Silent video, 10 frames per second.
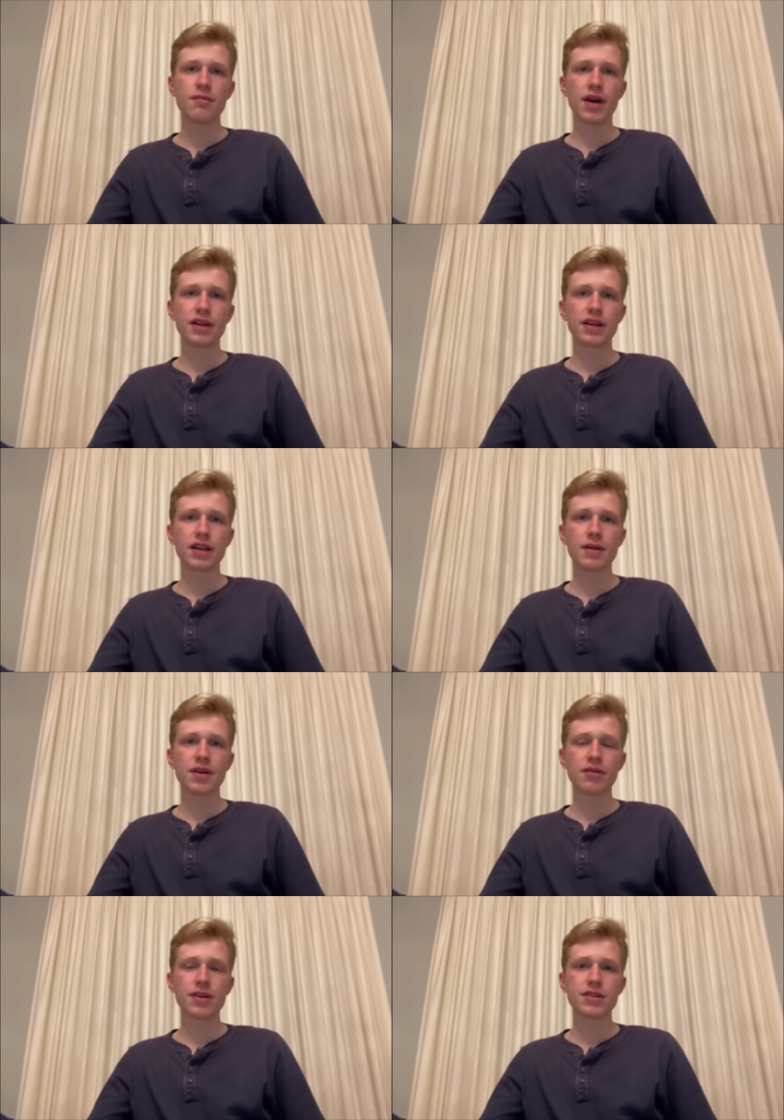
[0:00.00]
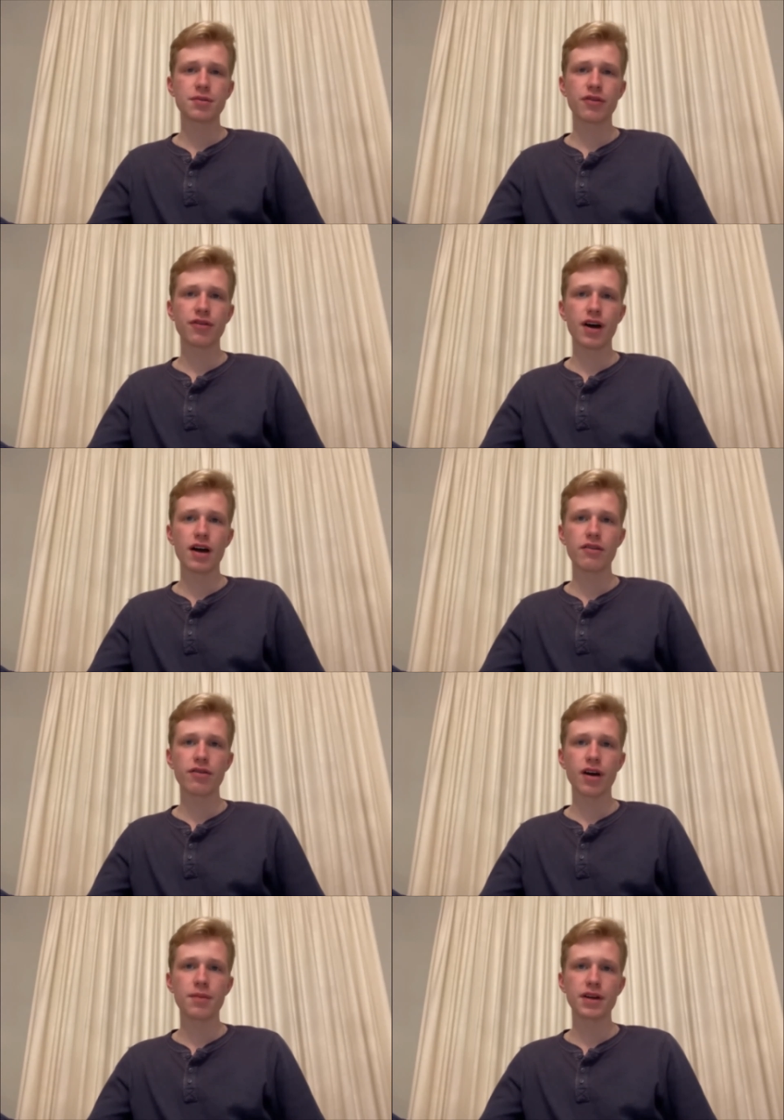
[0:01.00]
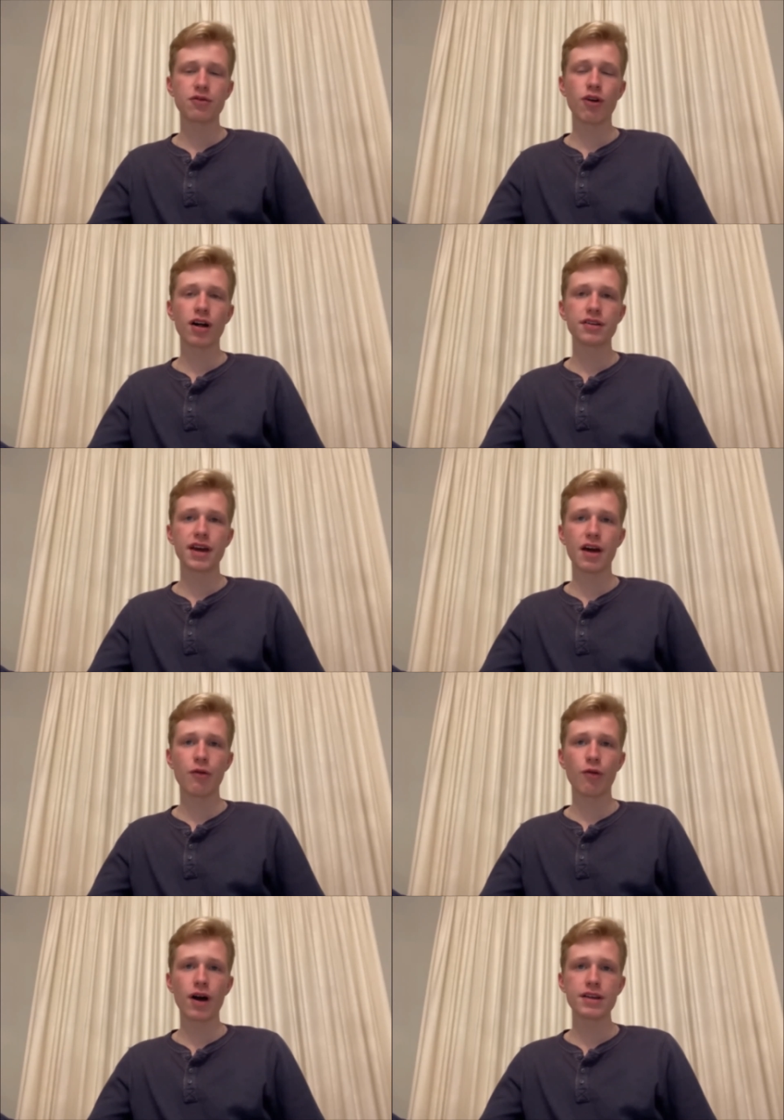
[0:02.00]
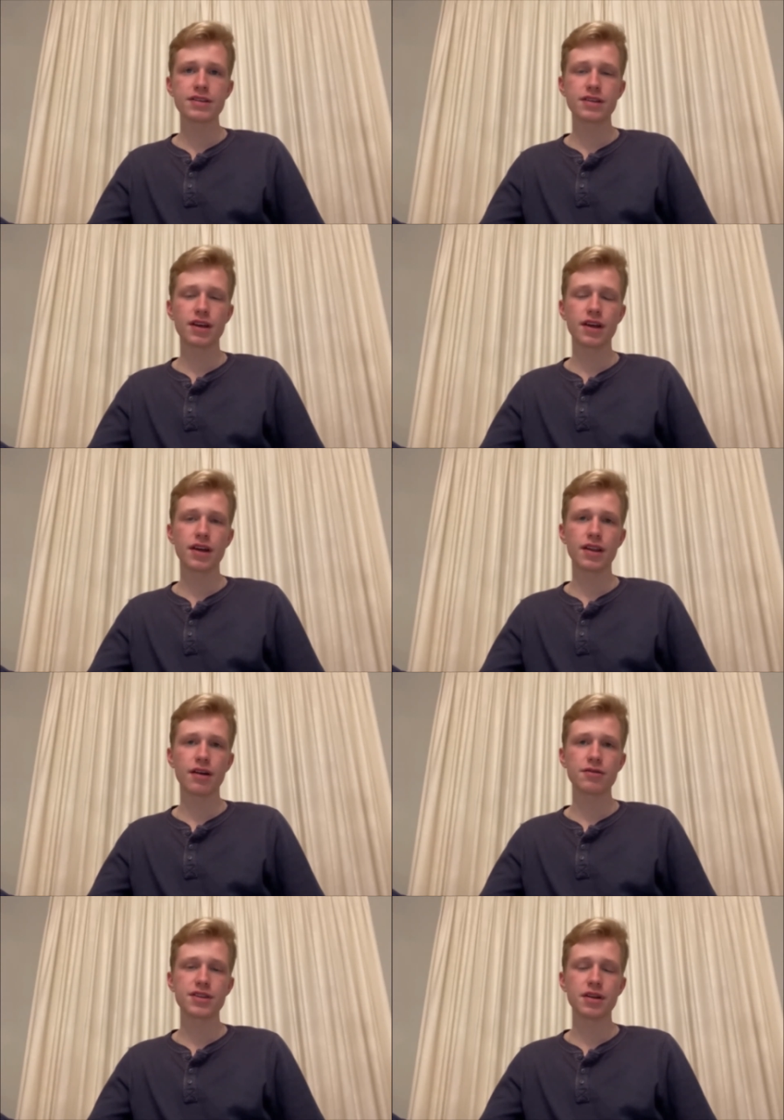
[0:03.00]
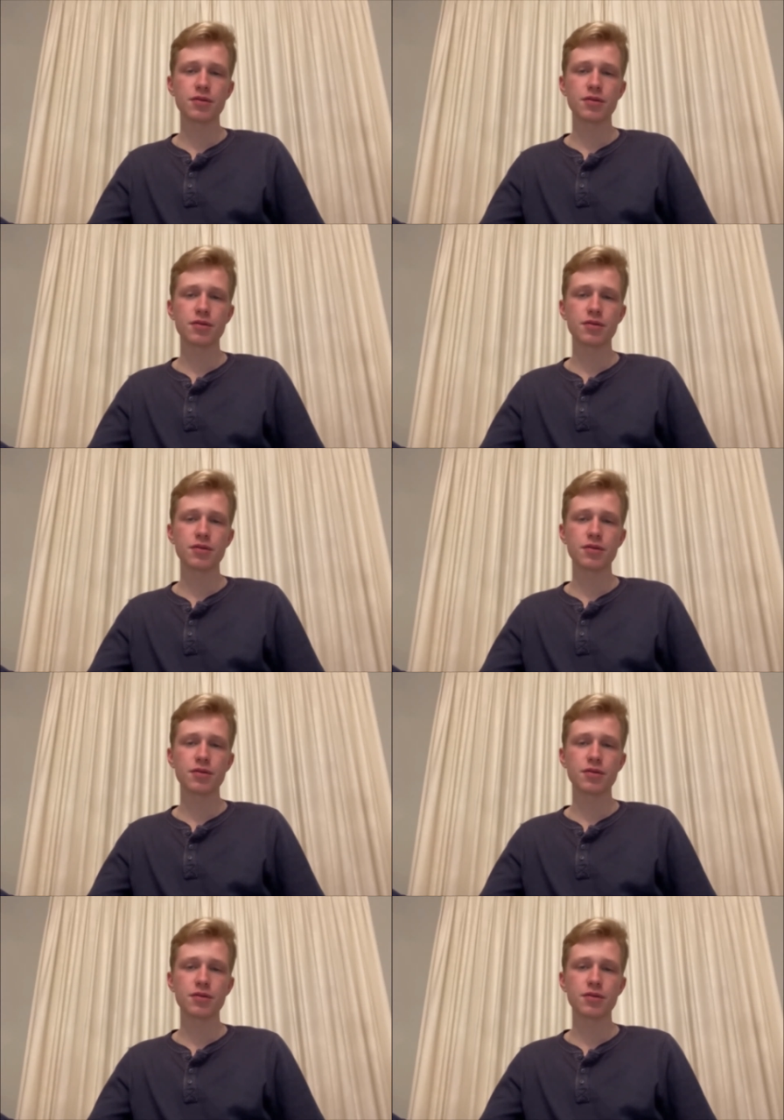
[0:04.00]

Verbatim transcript: Maiden claiming race number five, I picked Wildcat West, and that was the